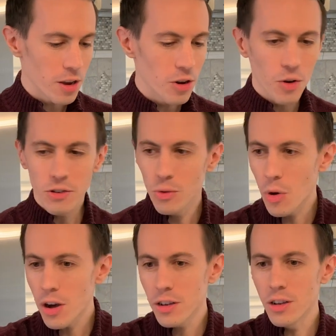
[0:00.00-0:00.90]
you know, as you're
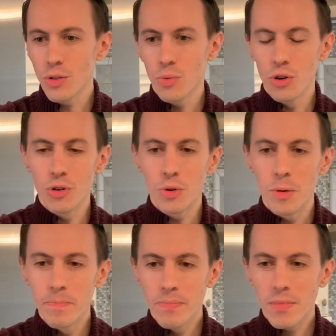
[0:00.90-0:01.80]
walking through